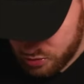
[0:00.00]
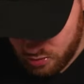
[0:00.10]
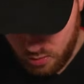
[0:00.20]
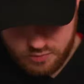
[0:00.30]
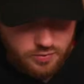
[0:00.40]

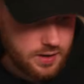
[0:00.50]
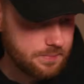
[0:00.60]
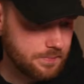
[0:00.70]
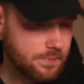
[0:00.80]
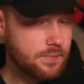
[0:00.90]

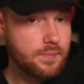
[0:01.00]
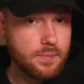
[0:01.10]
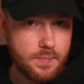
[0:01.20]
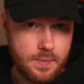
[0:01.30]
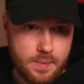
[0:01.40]
qualifying.
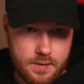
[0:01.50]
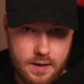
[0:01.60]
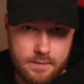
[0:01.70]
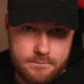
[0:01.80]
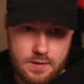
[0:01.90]

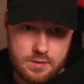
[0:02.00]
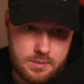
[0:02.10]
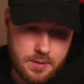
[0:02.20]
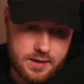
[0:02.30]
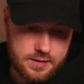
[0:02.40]
Okay, I'll
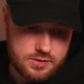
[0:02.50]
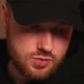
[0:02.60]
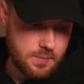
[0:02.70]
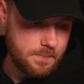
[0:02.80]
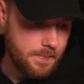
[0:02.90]
keep banging that
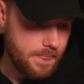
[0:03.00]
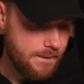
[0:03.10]
drum.